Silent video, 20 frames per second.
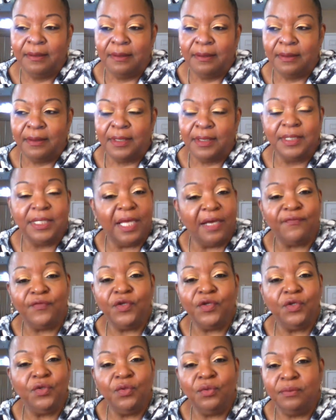love
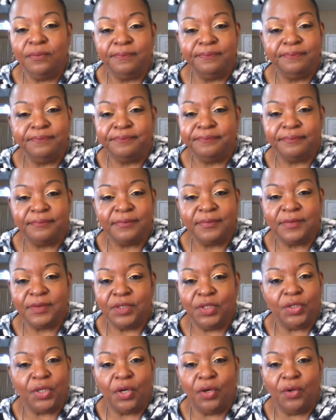you.
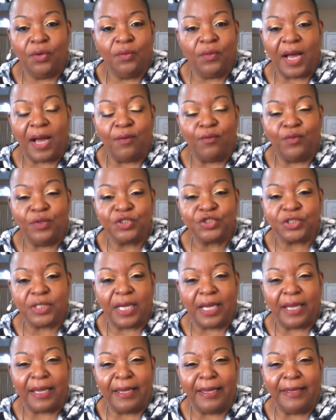I wish
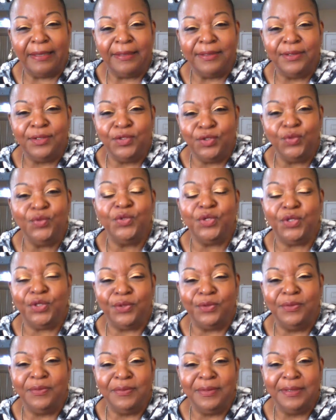I knew
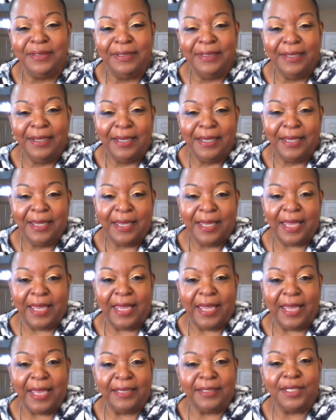you
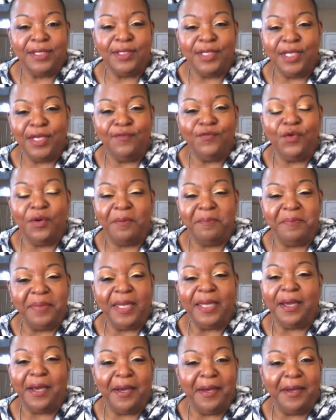and could give you a
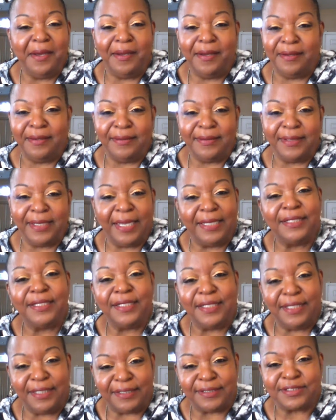big hug and a
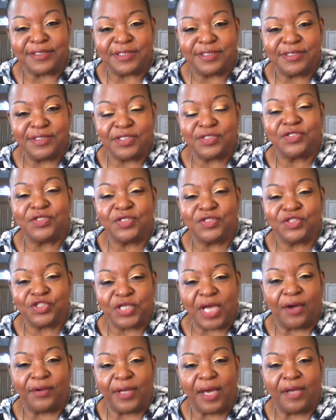kiss. This is a
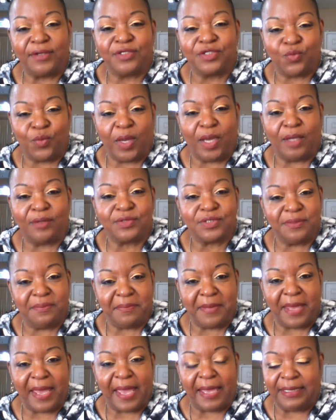shout out as well to
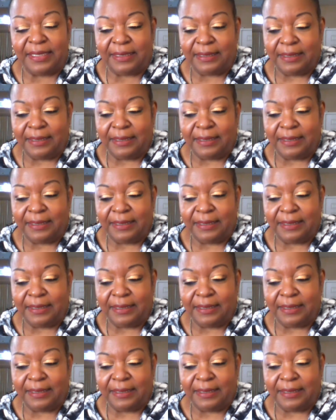Maddie.